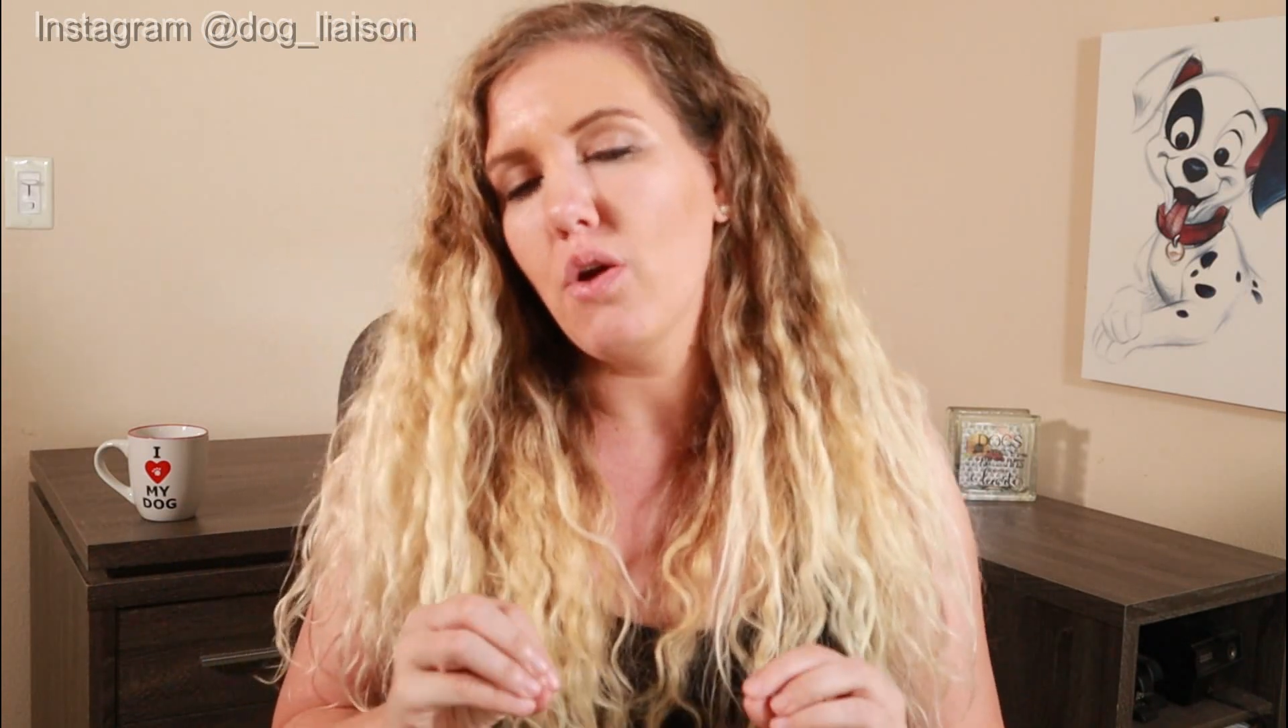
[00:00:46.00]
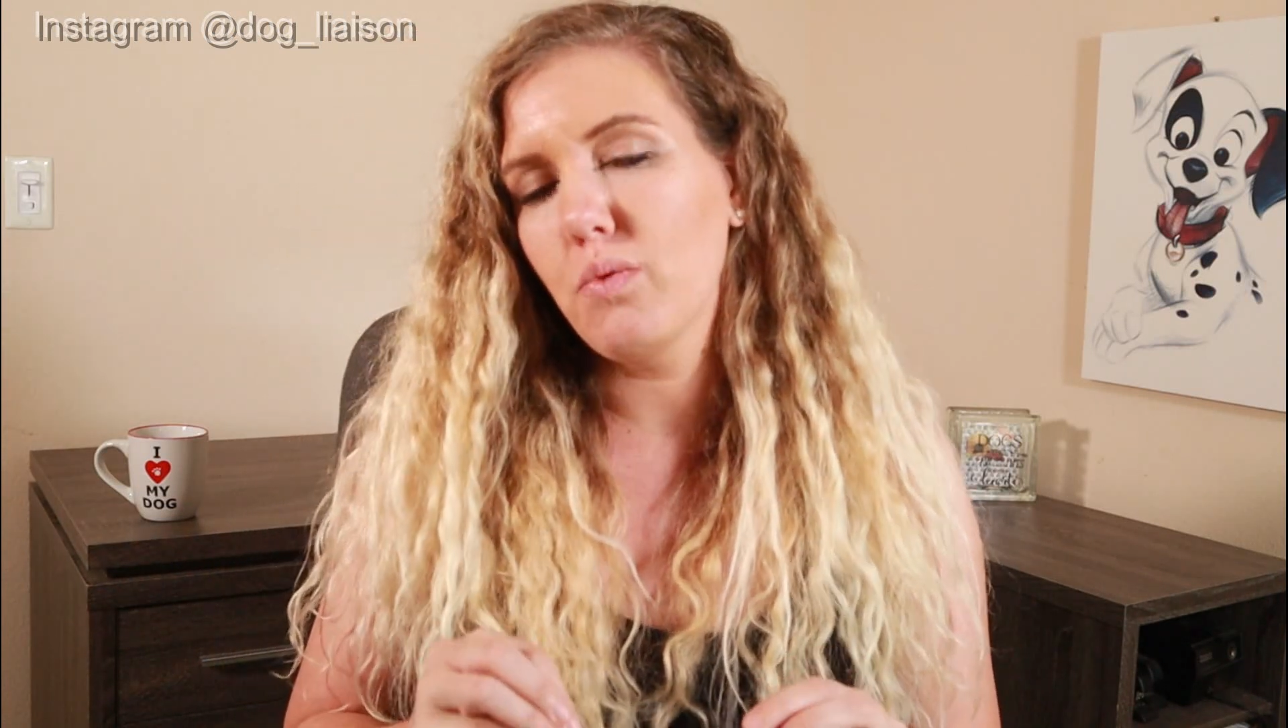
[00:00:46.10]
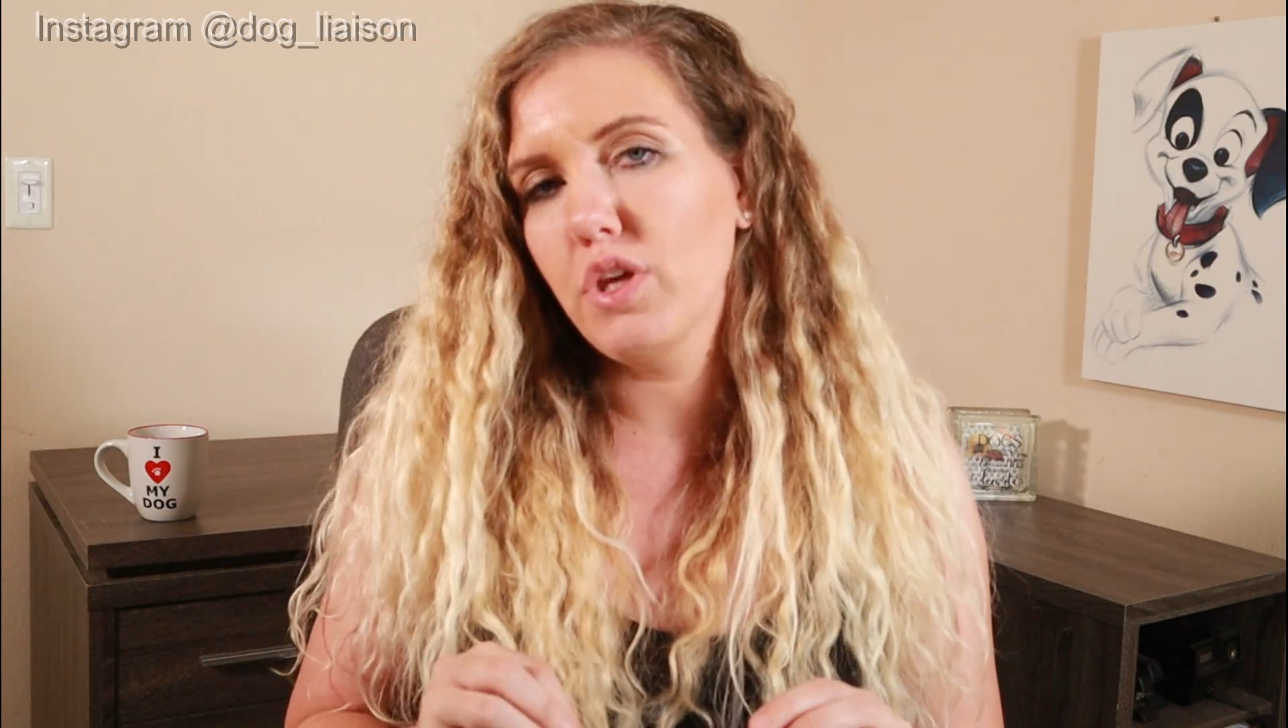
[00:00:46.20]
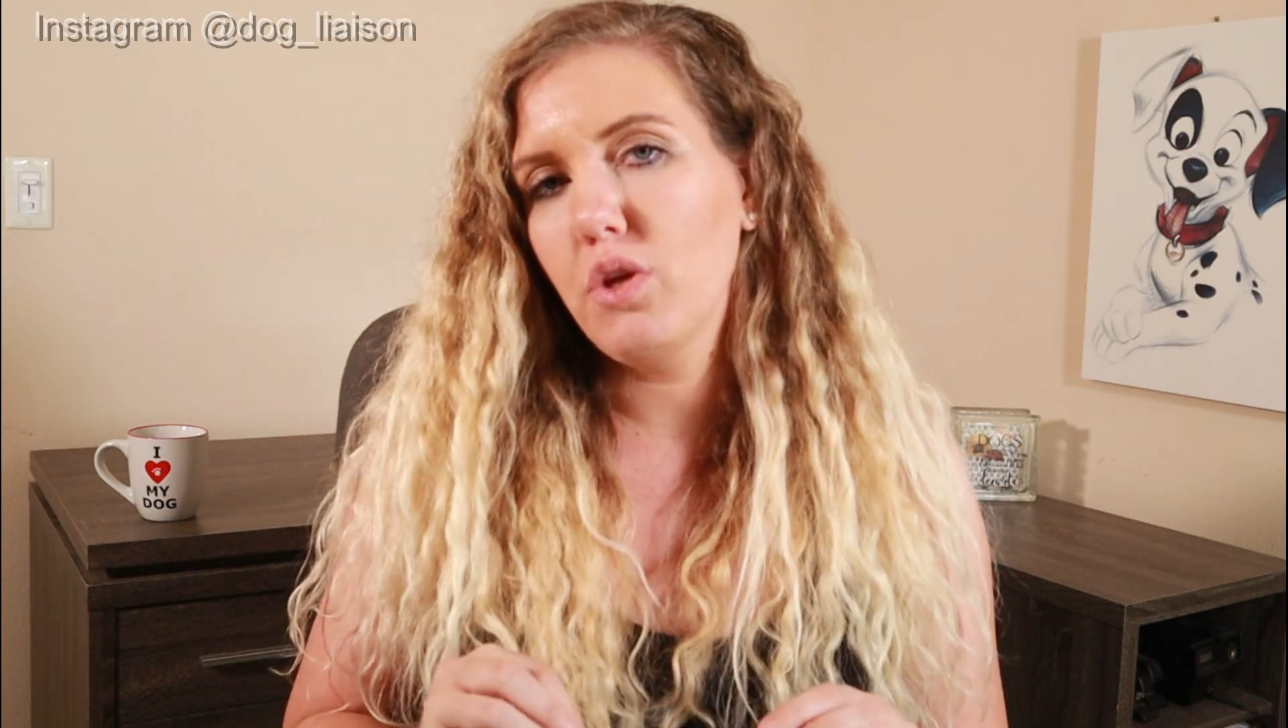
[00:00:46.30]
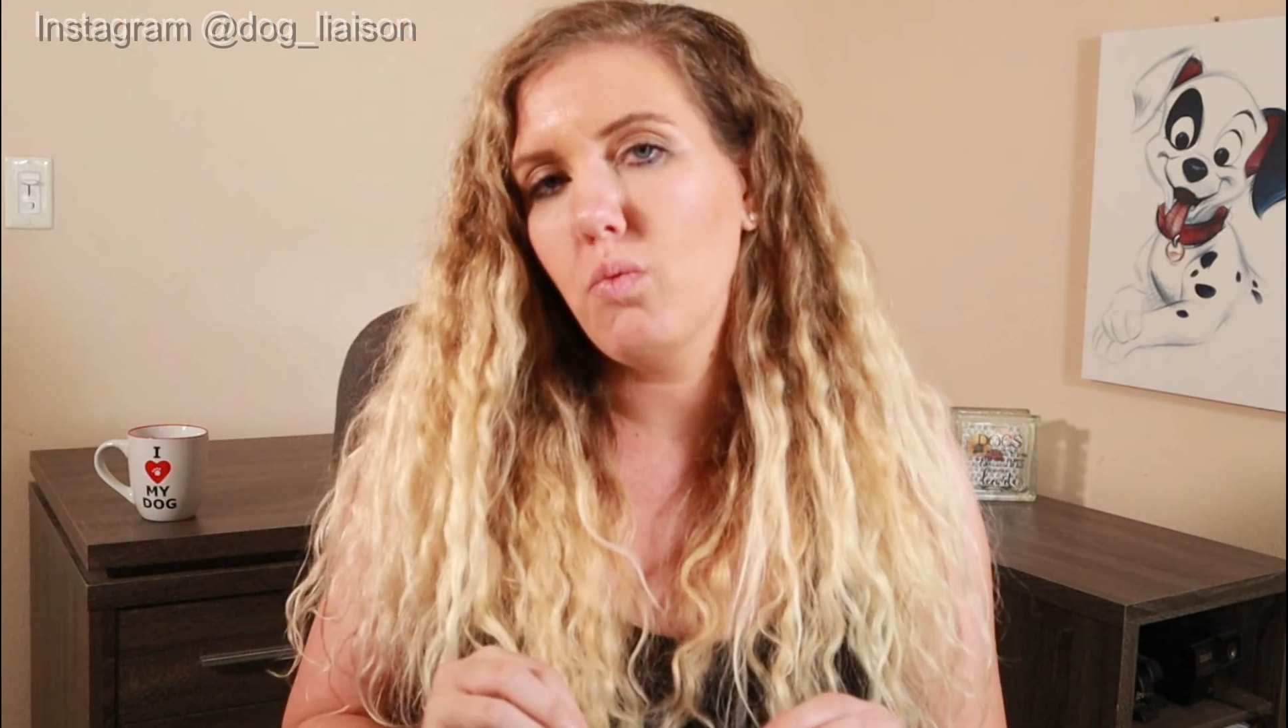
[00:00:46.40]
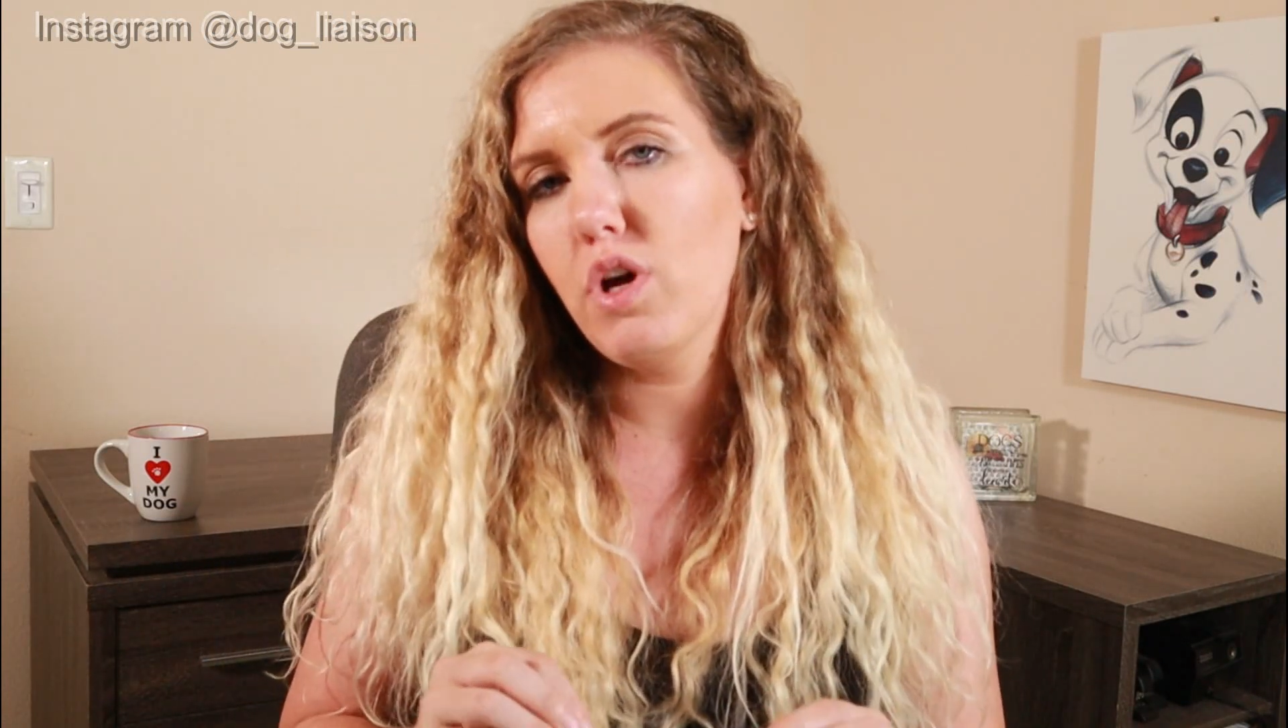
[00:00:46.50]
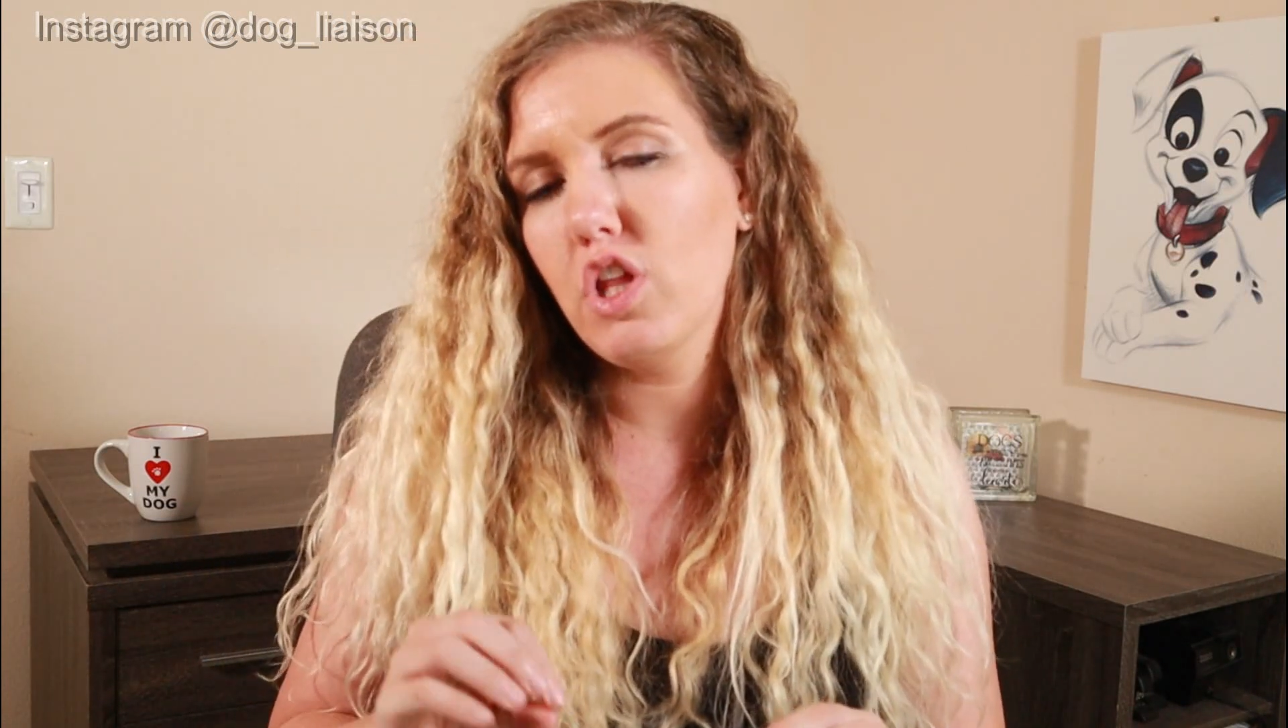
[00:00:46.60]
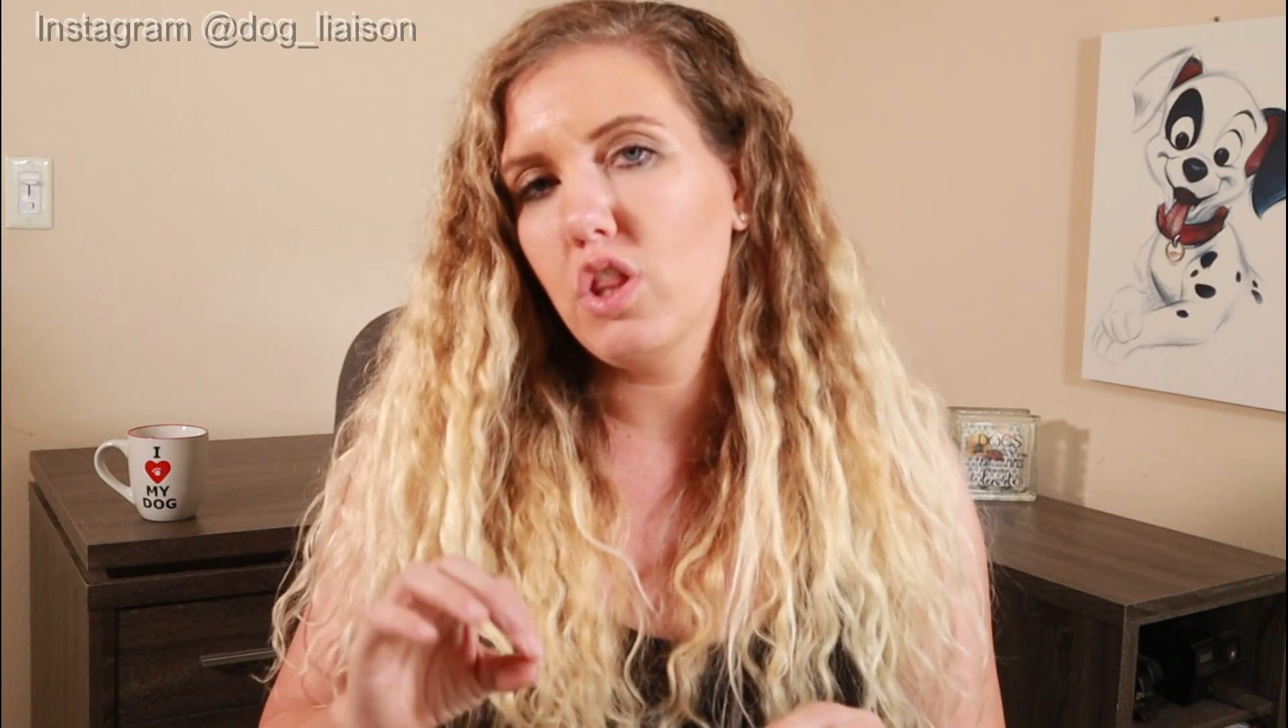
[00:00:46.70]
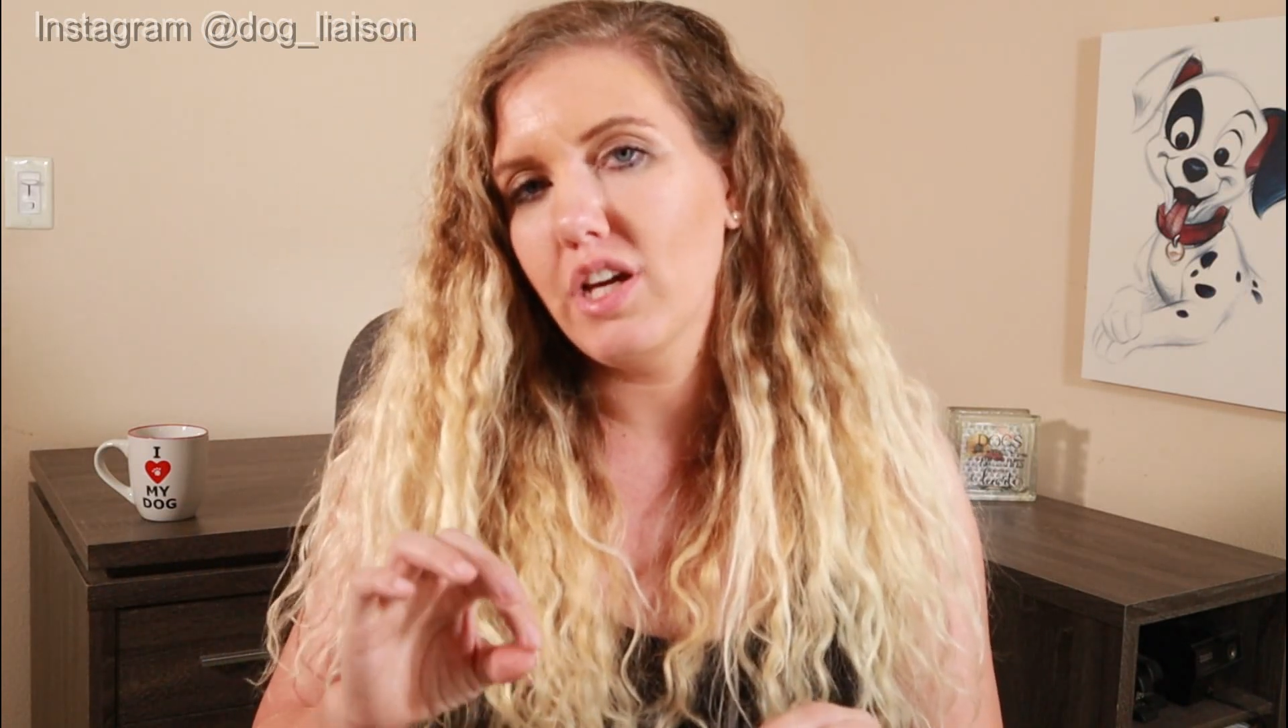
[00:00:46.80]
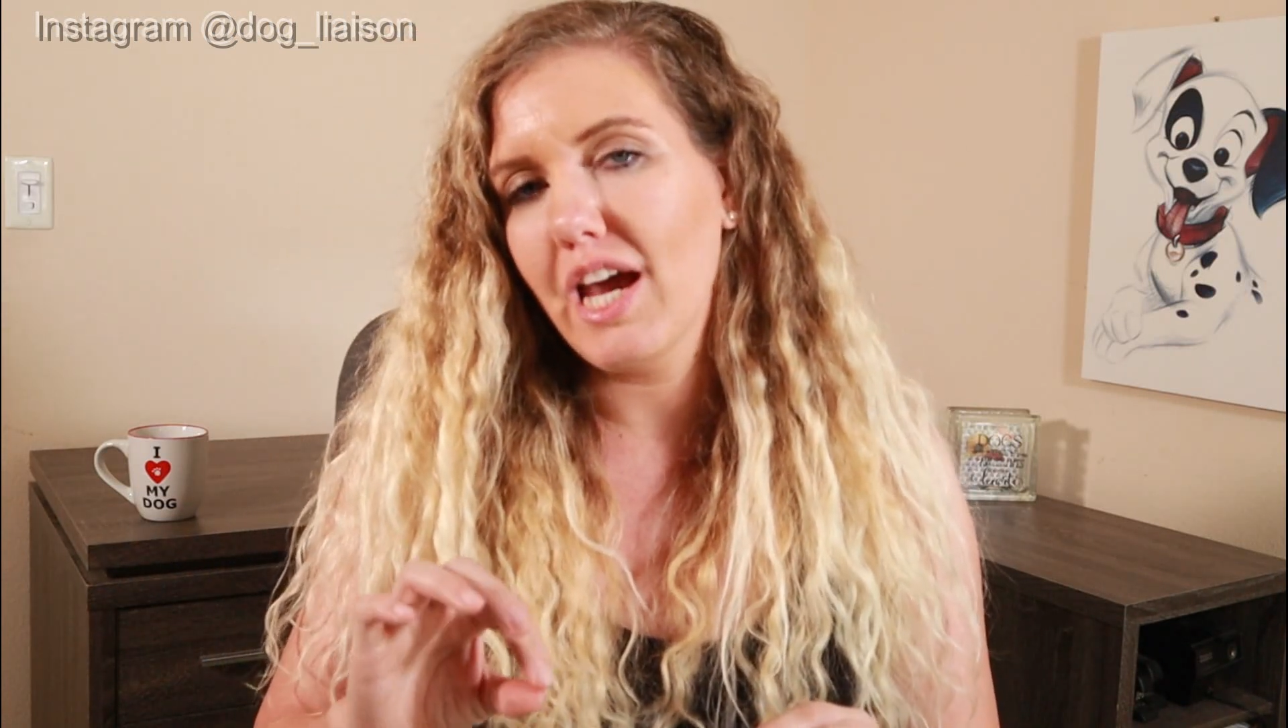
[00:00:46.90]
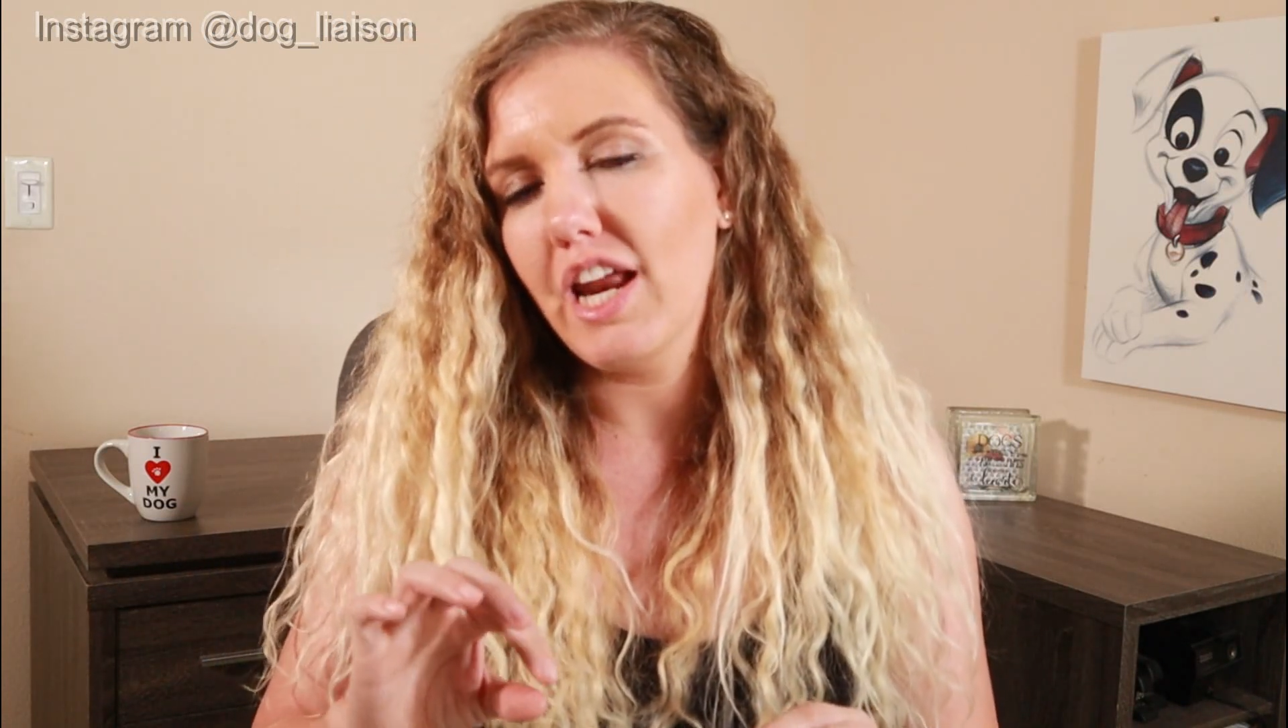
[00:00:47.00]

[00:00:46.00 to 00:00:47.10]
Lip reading: I really want to look